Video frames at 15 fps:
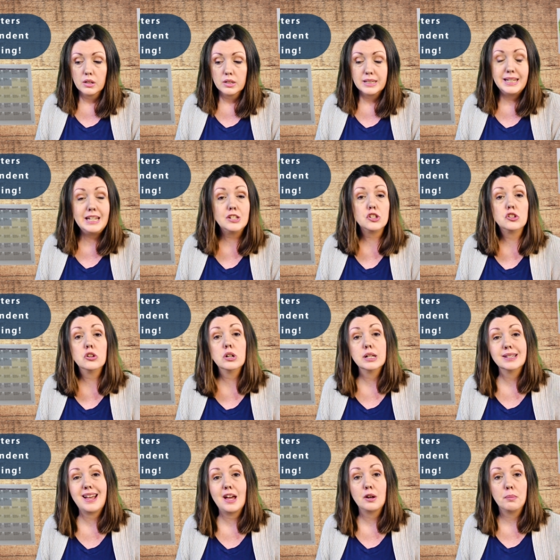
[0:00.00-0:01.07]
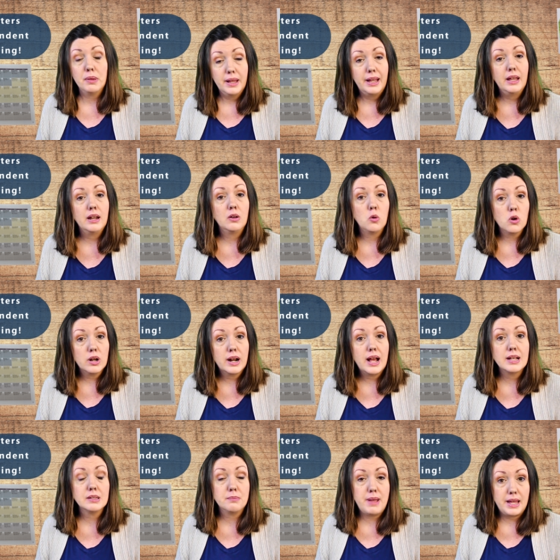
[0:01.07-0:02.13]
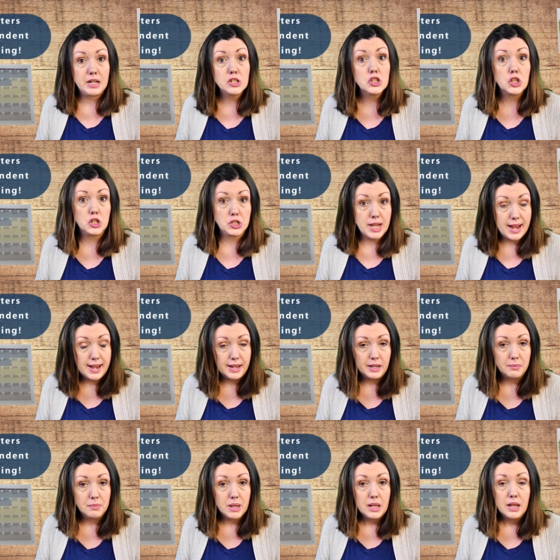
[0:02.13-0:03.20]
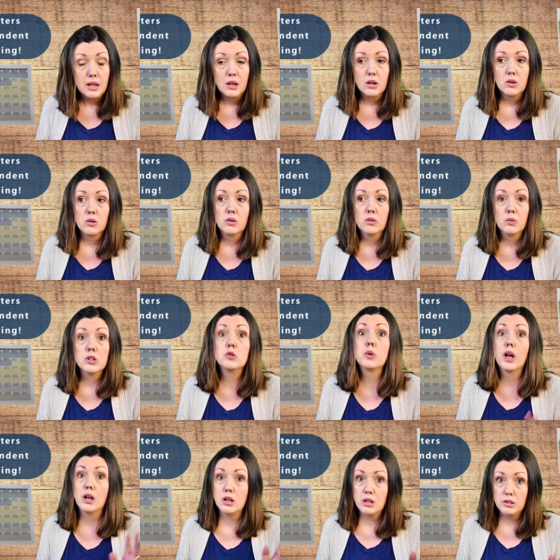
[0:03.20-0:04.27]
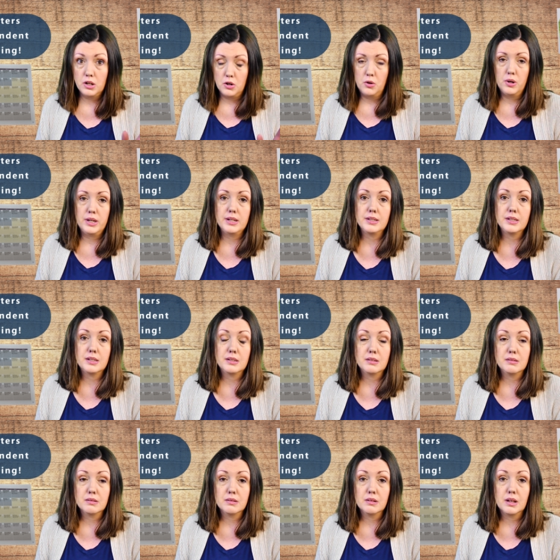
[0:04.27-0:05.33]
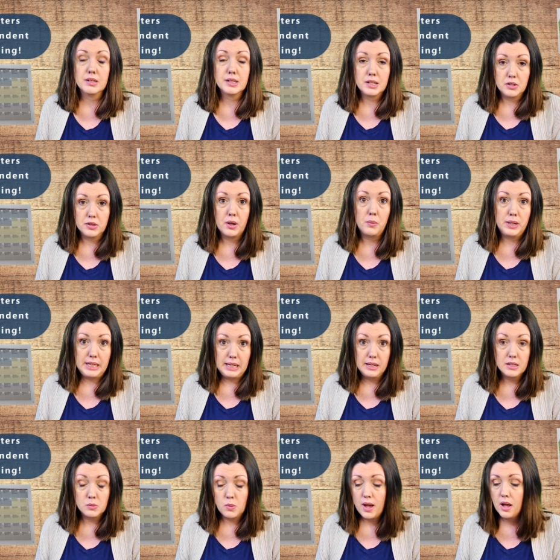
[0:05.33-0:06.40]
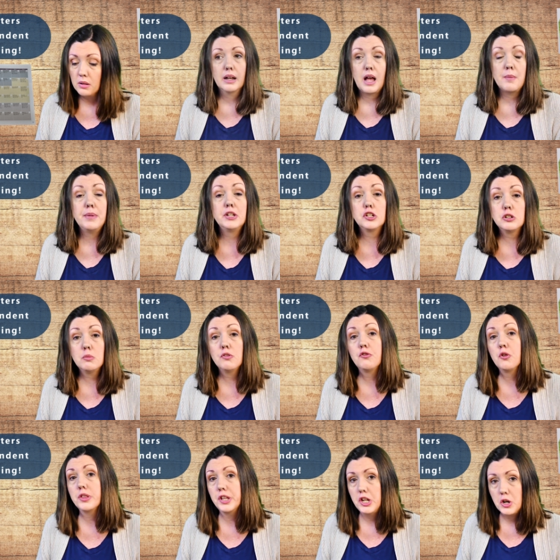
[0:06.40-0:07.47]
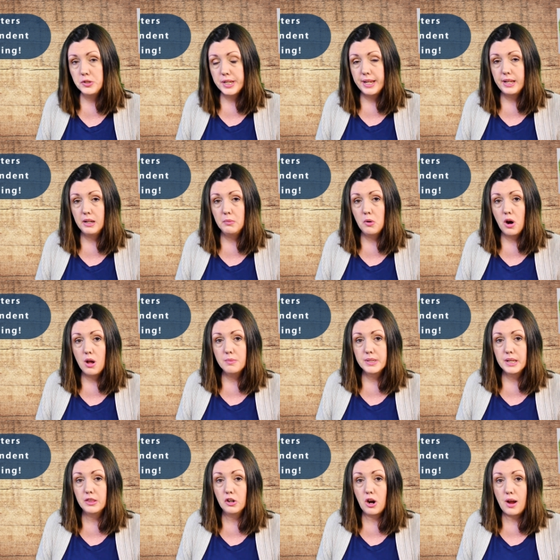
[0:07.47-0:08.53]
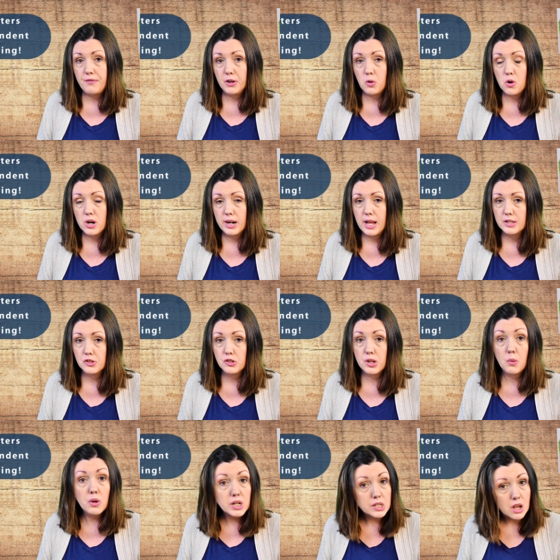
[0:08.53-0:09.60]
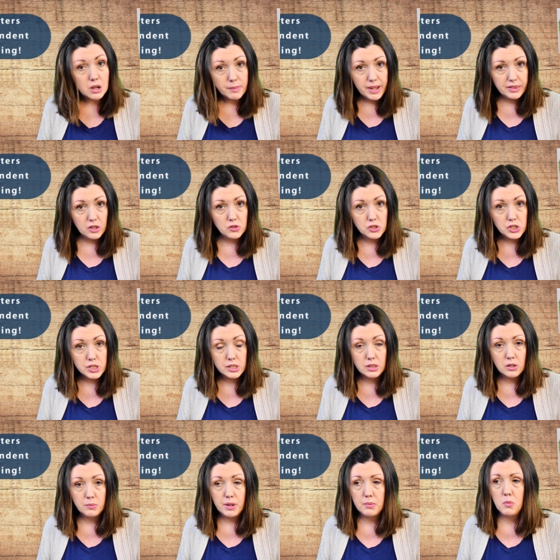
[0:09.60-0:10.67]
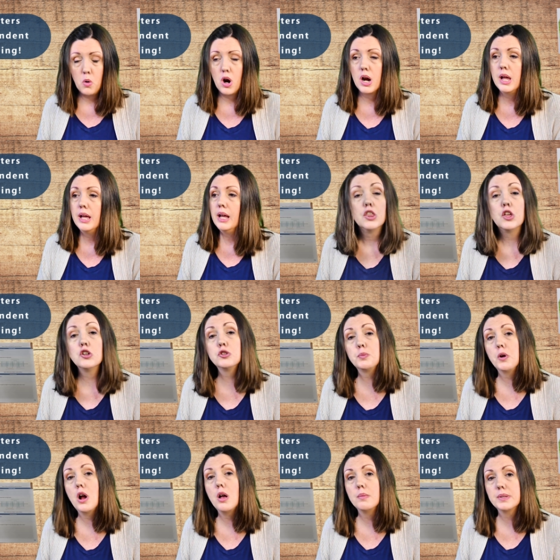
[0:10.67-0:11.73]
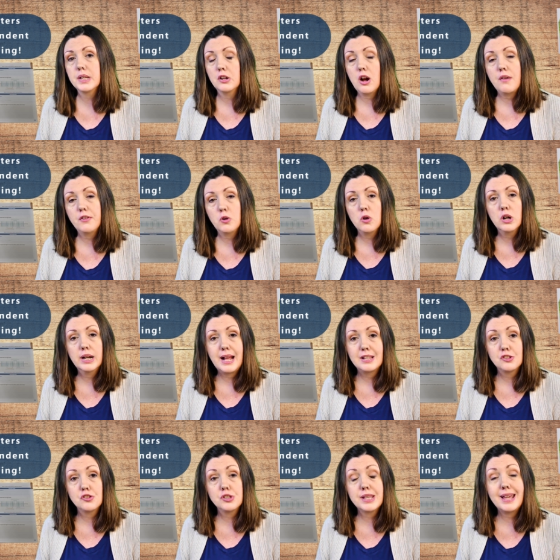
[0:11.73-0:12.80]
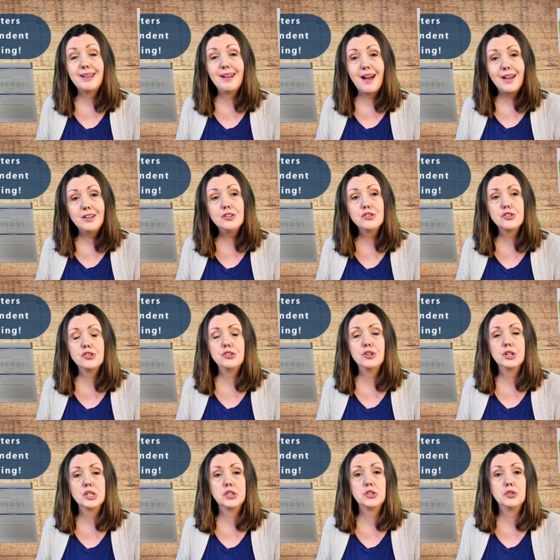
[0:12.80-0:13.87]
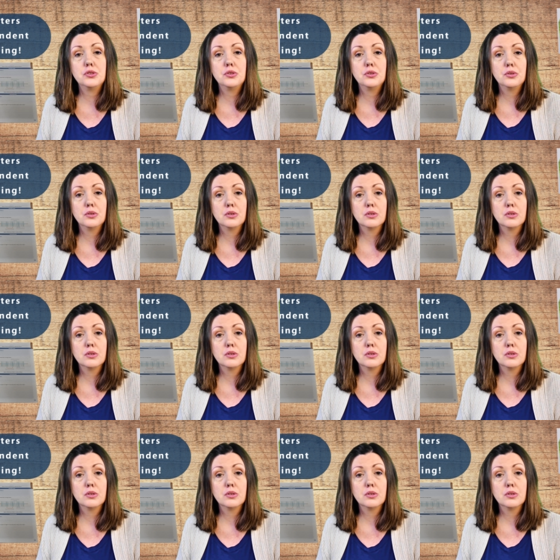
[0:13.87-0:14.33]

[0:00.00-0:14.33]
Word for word: teach students how to plan and organize and manage their time, which we all know is a skill that we need as well. I mentioned before the note-taking prompts and the graphic organizers. I want to talk about those just a little bit more. Those prompts and graphic organizers, they guide your student to